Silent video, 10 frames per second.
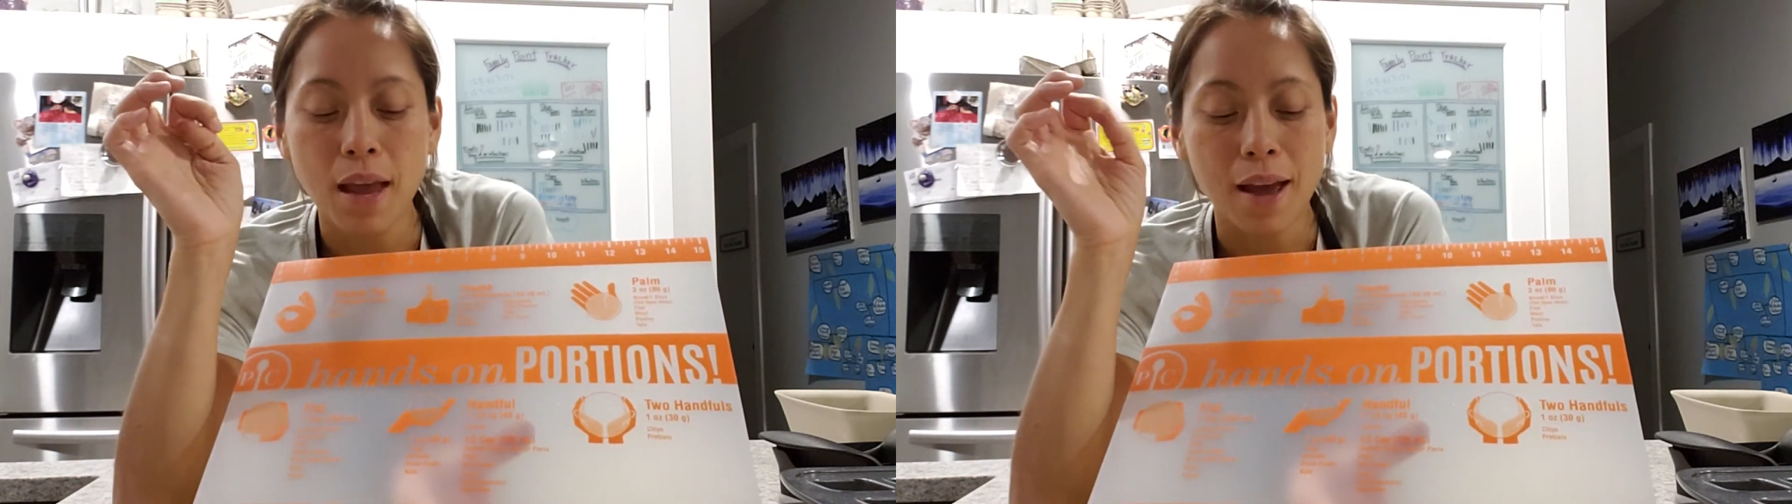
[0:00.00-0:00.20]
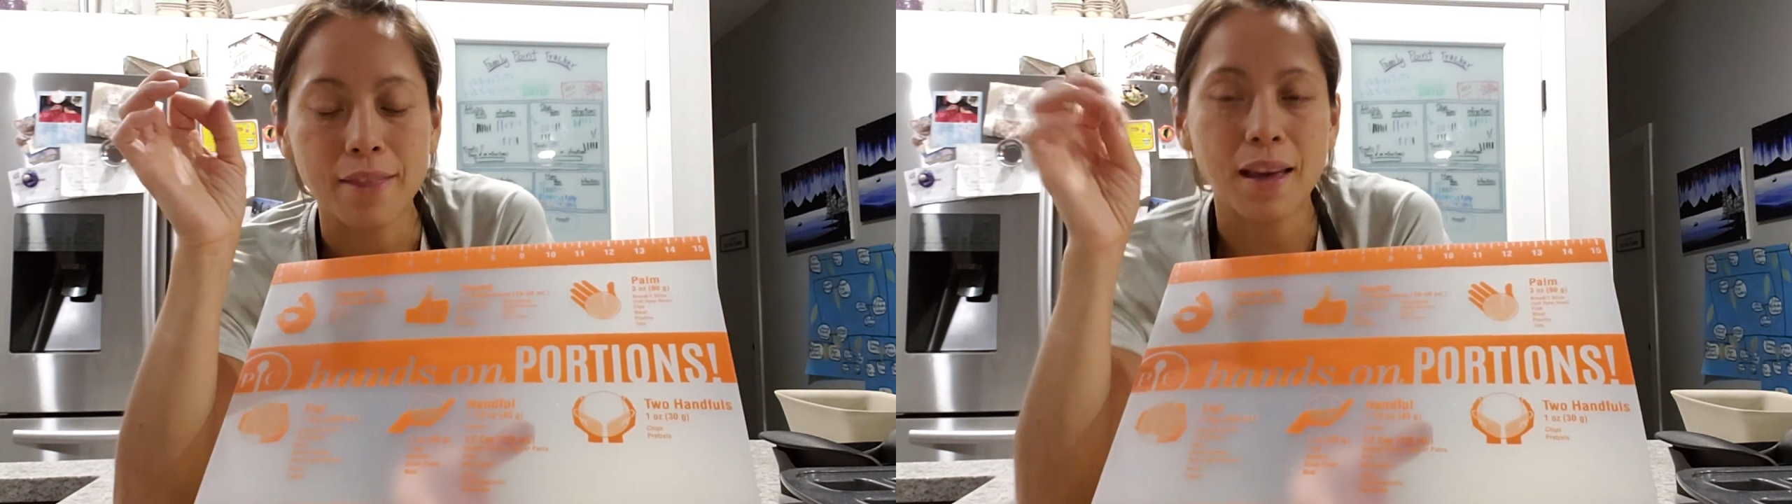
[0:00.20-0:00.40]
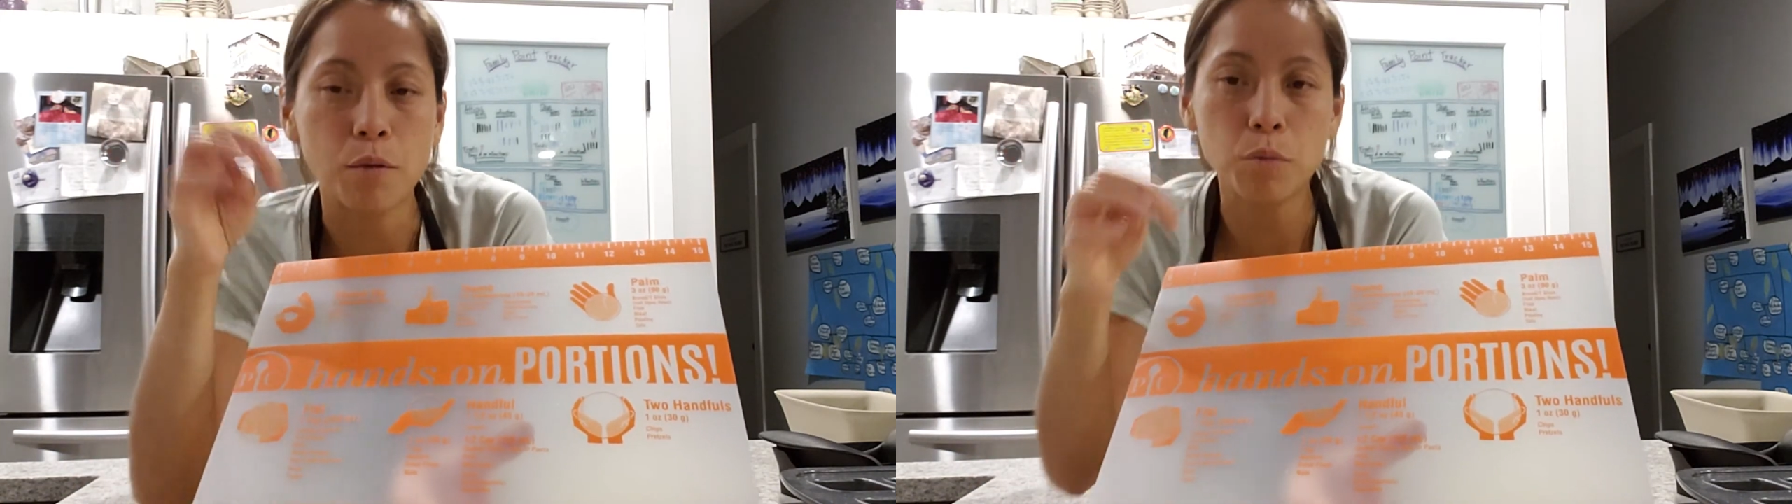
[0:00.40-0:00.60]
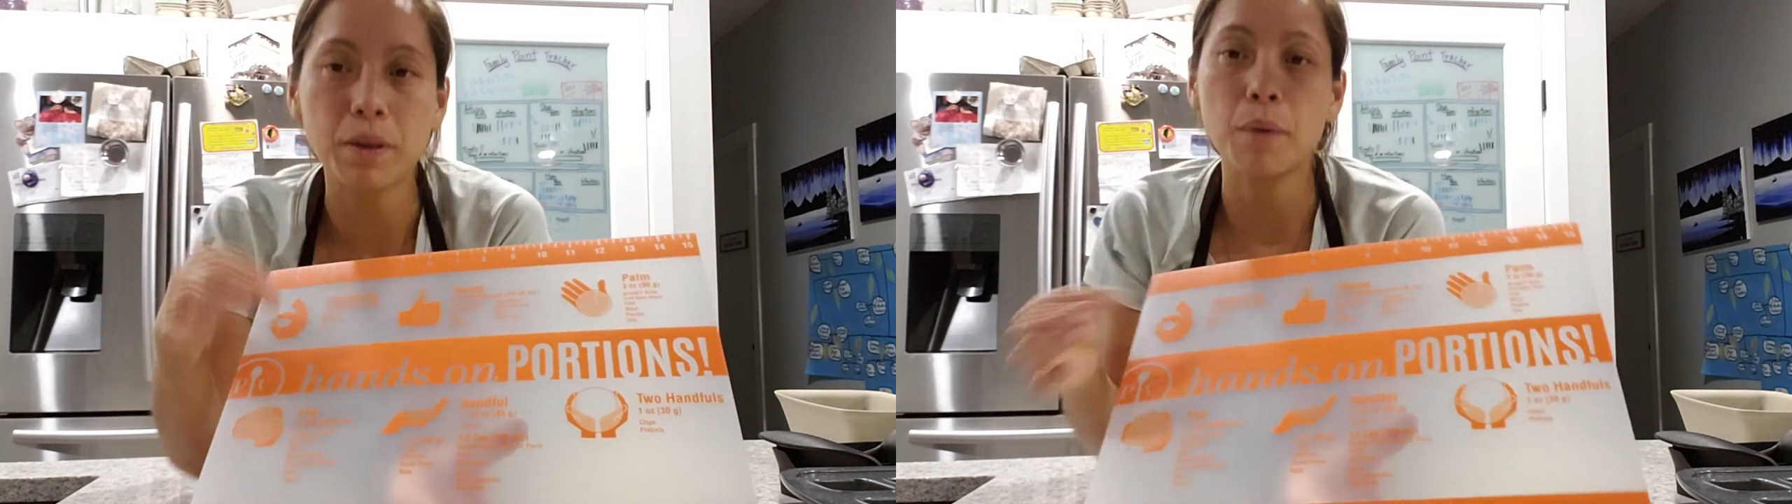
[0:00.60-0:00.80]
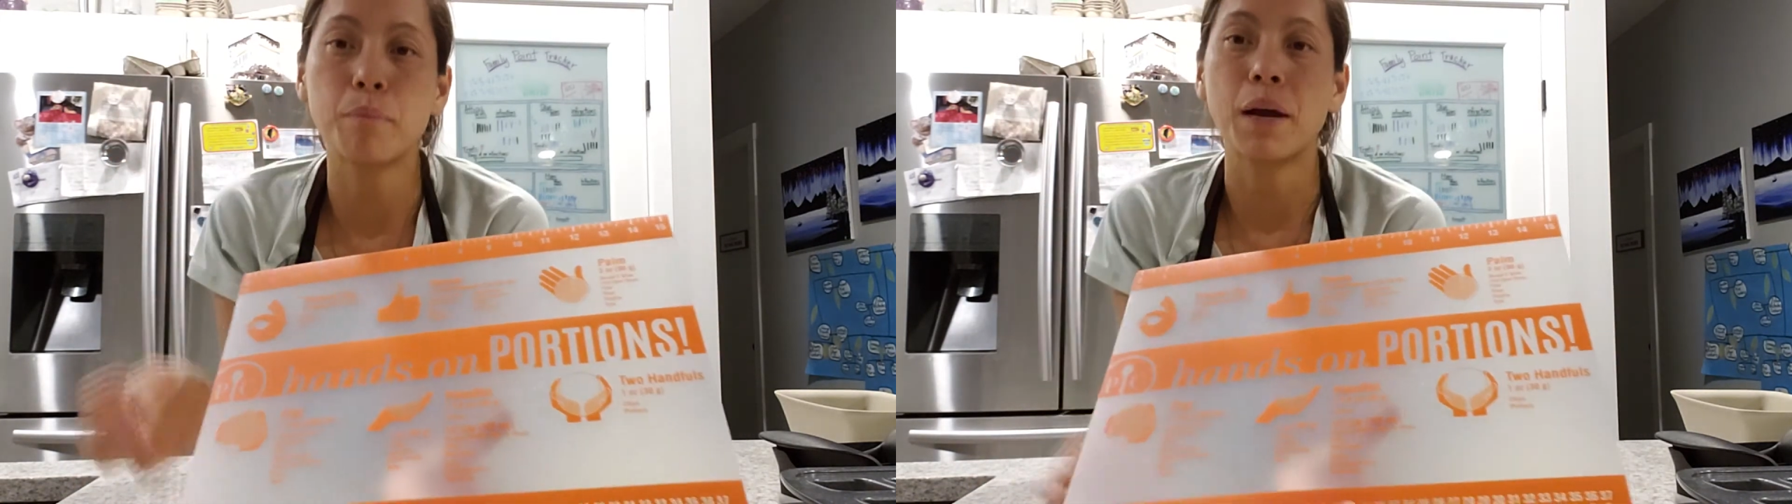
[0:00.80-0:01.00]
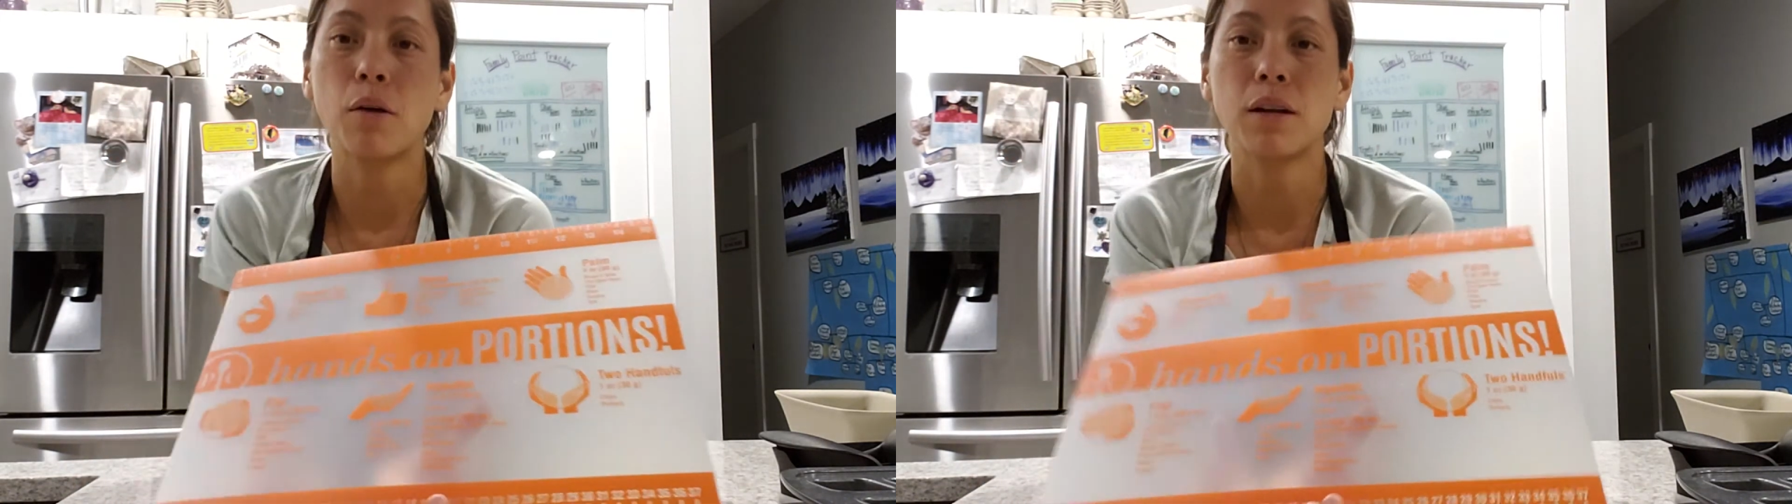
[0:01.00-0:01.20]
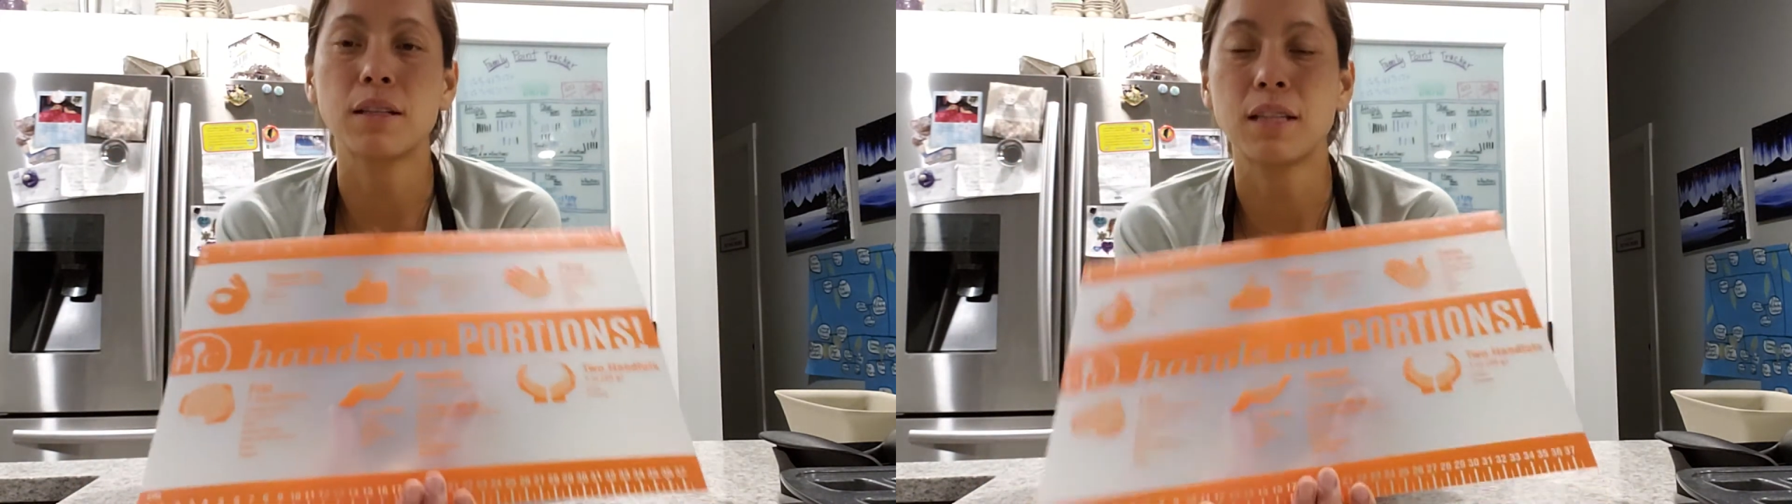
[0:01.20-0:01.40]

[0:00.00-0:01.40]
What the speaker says: and that will be about a